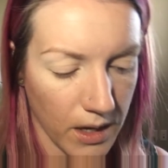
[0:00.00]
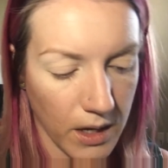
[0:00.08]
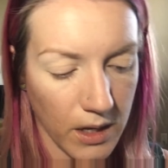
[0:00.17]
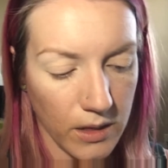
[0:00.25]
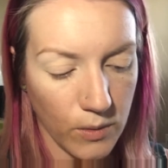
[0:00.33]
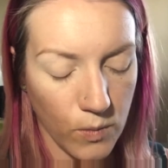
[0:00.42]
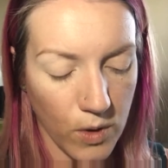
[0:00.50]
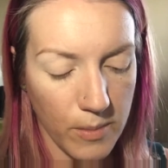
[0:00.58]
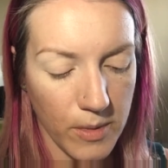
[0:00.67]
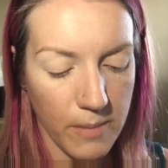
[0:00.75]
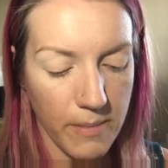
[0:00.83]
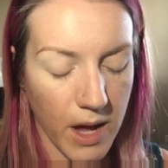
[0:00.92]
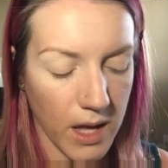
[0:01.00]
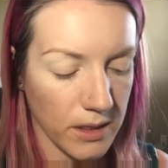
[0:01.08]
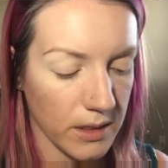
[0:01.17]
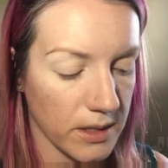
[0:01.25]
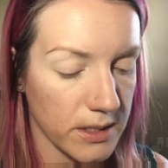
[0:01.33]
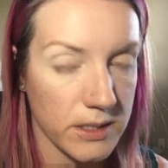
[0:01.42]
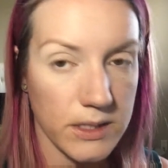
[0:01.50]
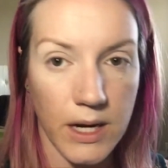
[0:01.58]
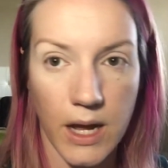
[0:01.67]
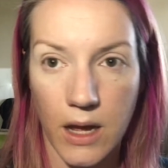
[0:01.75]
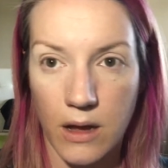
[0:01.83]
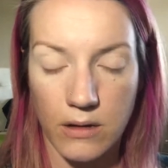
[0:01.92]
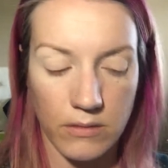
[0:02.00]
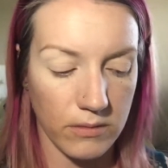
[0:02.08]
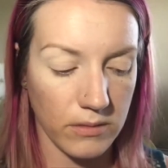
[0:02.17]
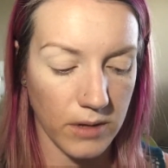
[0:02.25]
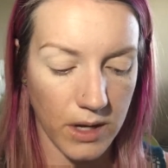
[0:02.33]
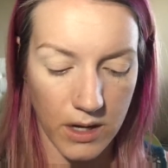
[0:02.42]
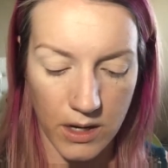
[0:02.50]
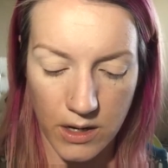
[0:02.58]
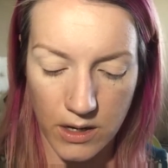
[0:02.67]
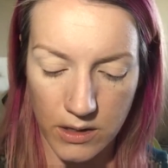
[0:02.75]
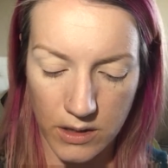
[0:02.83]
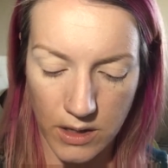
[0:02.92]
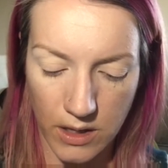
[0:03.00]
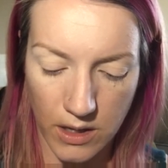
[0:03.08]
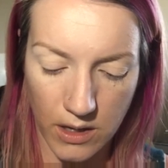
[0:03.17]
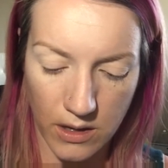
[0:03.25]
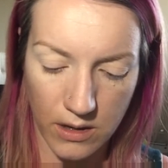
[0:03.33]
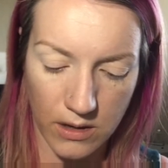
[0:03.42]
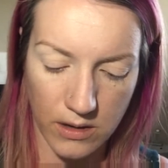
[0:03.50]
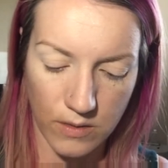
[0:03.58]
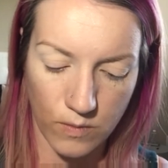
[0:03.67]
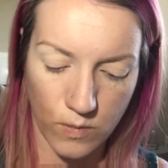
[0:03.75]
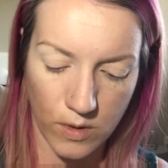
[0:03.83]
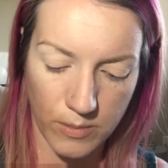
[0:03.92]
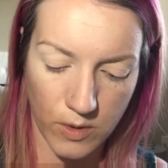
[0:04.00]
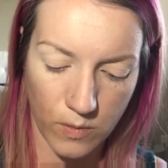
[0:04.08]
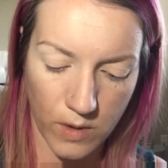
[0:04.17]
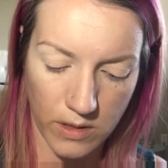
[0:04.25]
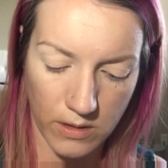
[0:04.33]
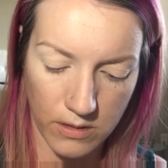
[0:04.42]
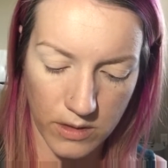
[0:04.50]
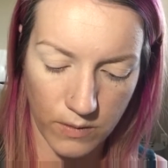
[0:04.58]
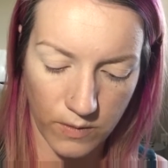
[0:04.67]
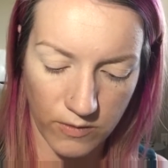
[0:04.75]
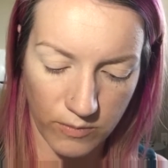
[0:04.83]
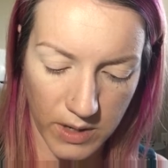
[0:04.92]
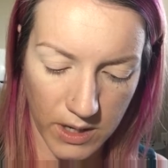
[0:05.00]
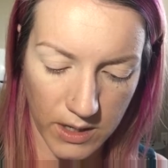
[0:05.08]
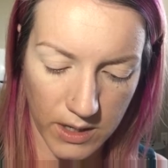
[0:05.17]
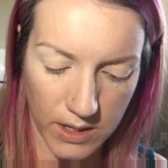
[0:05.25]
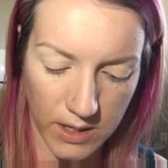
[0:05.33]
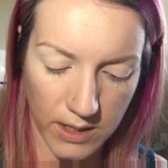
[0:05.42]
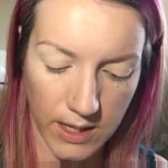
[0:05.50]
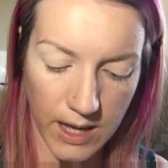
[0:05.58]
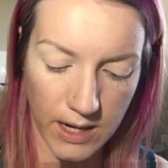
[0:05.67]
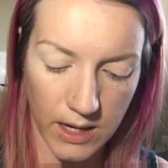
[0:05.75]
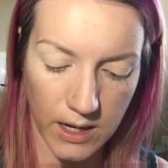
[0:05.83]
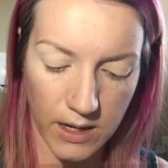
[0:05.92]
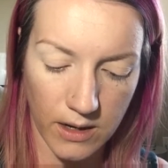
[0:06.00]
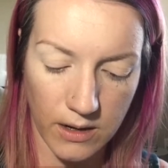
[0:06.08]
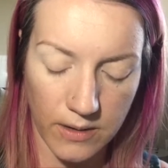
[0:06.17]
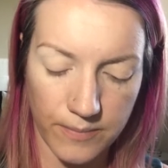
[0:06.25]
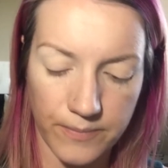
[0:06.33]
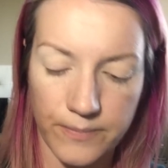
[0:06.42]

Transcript: in the warmer months now and the warmer weather that we've been getting,